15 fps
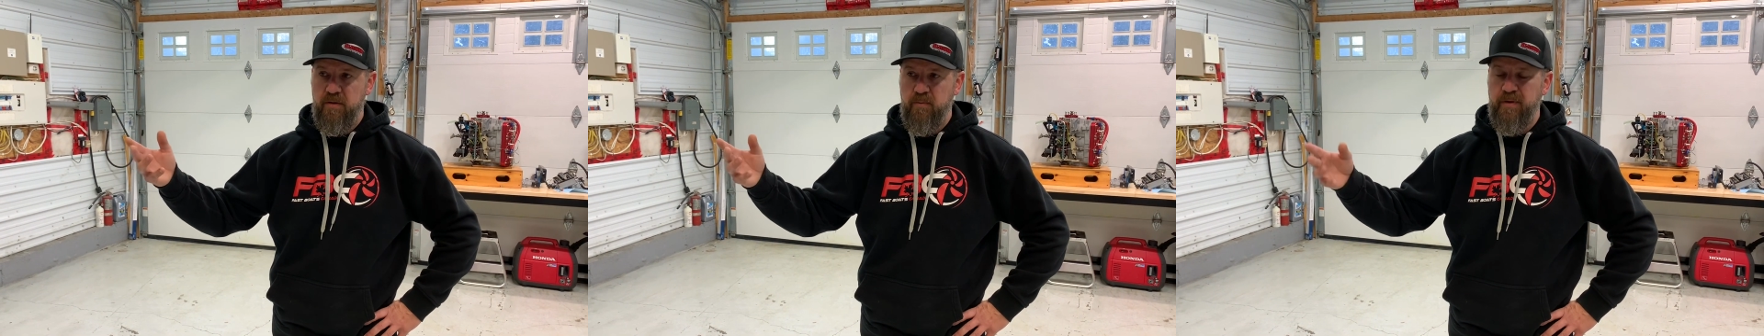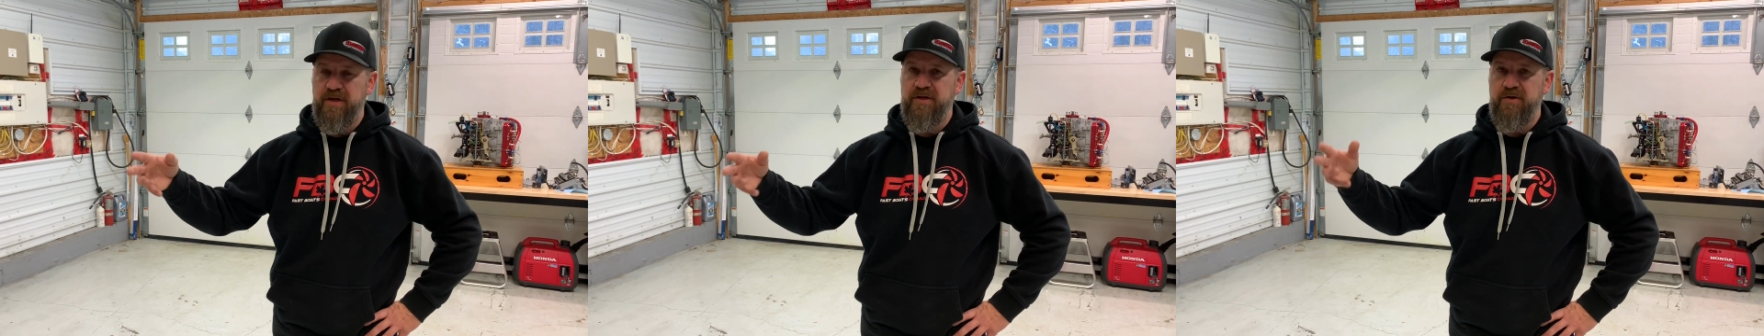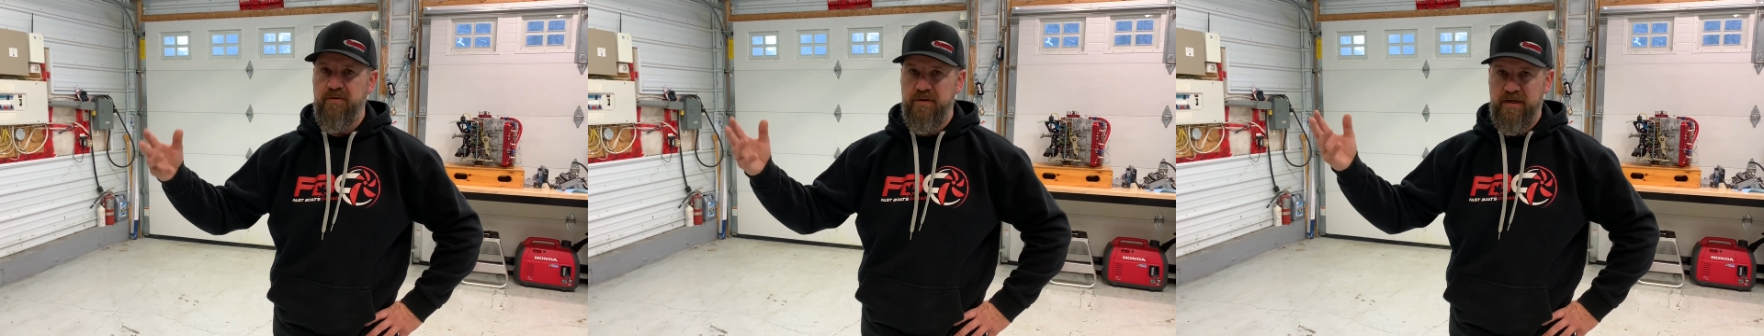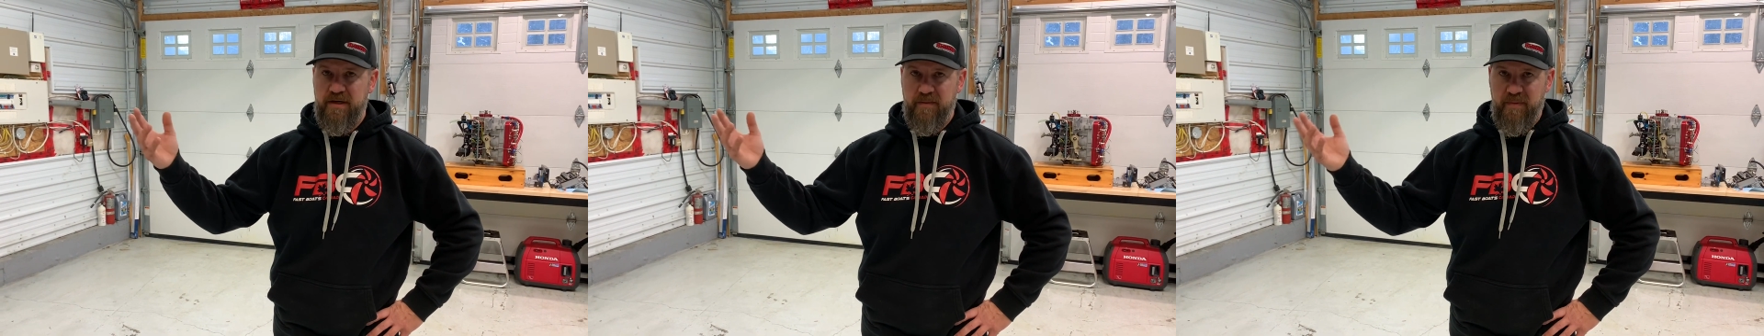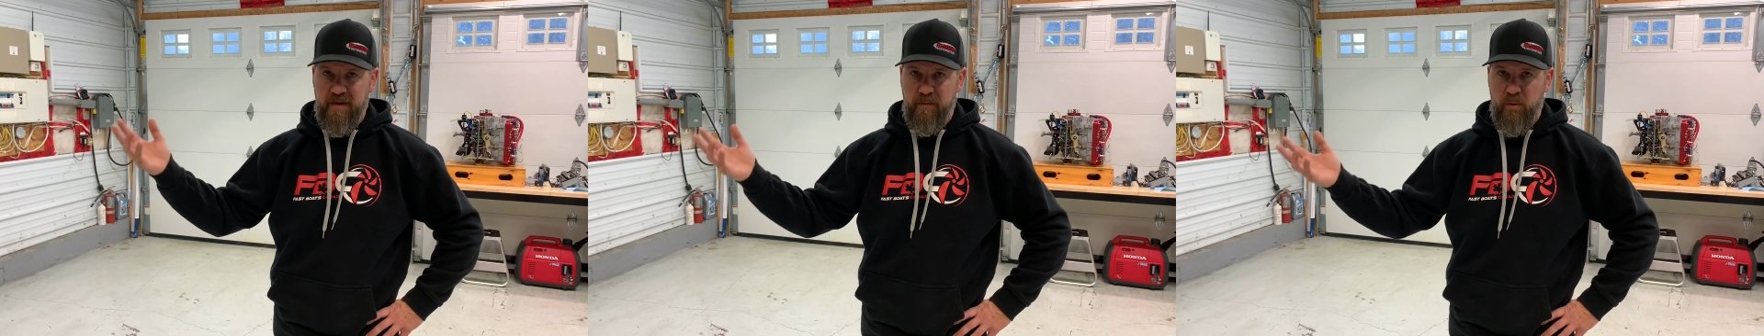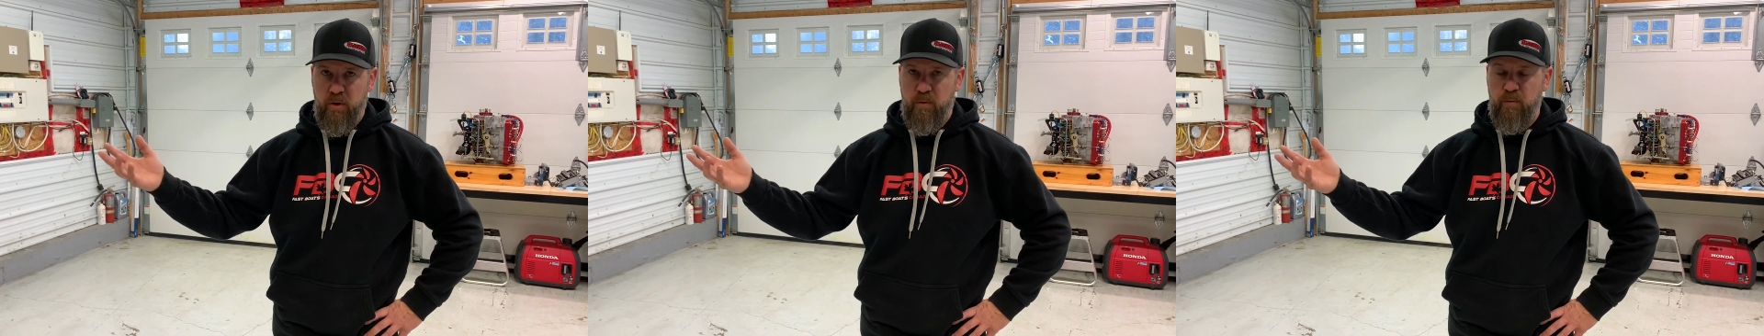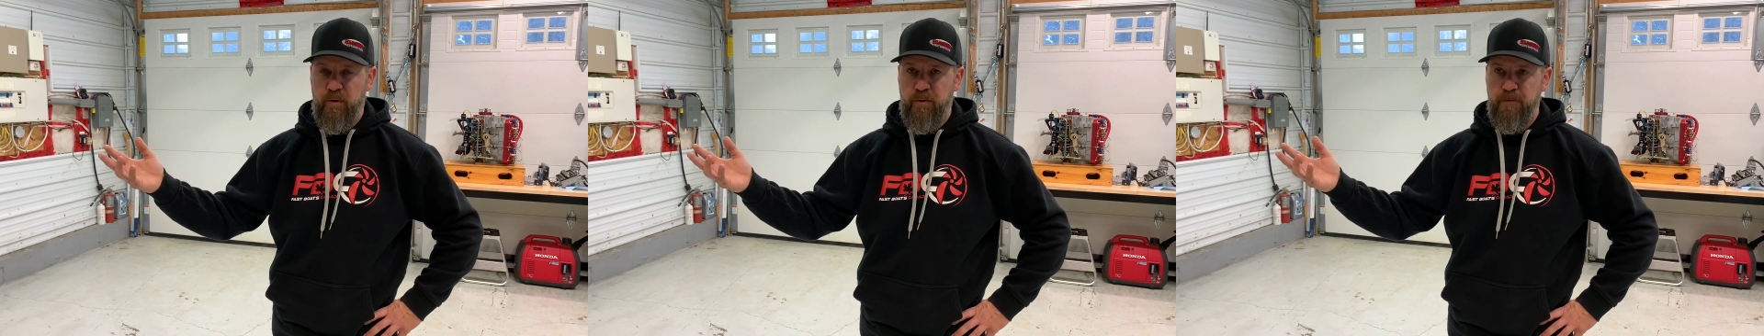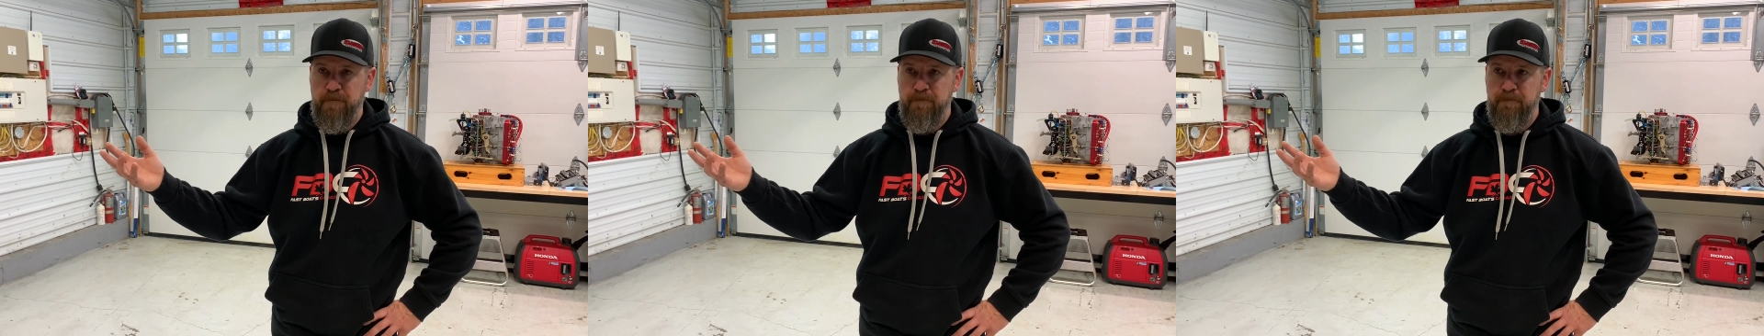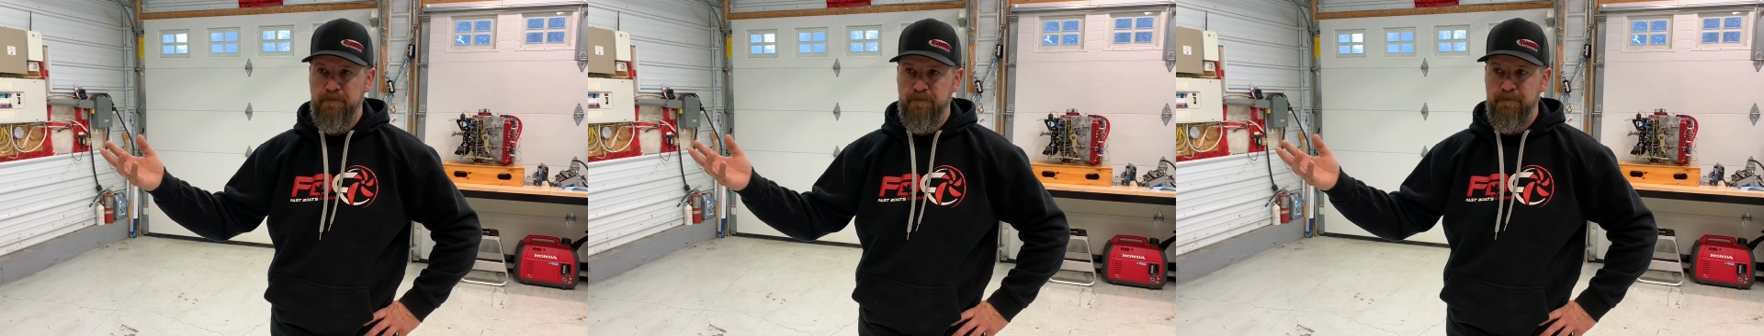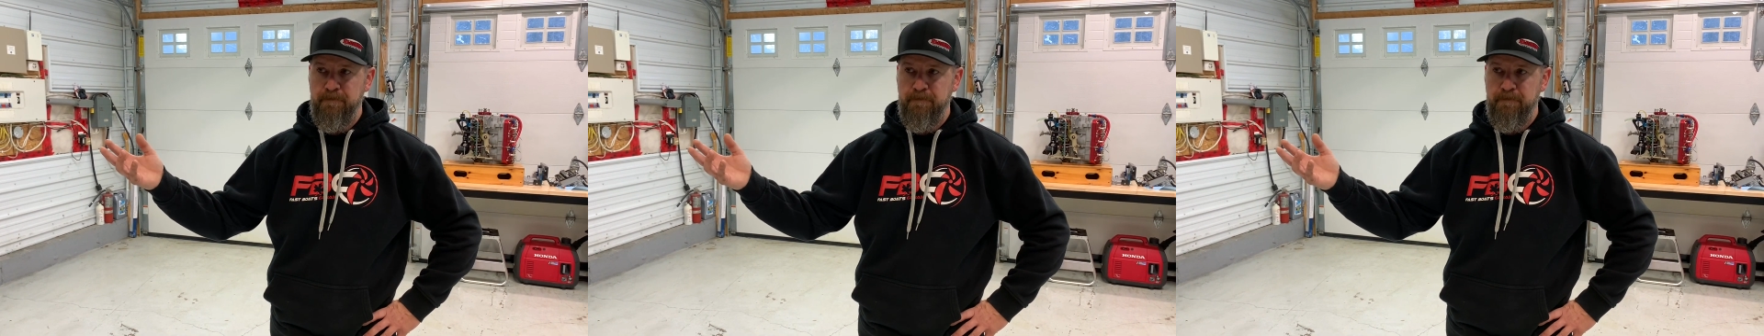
We do need a bit more room